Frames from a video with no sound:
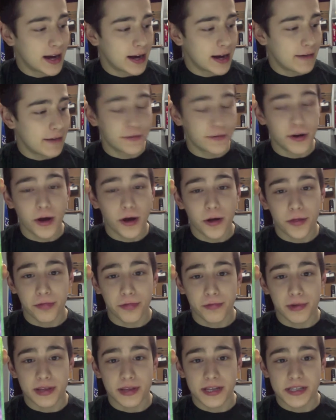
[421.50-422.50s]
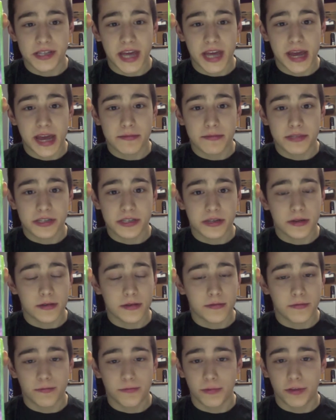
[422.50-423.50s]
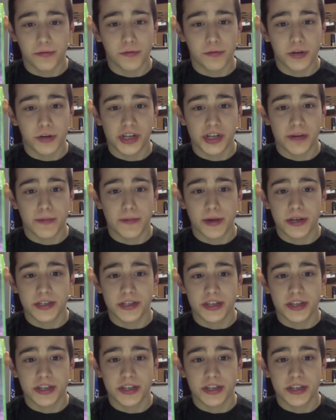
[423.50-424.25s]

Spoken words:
for all 3 of these games with free shipping.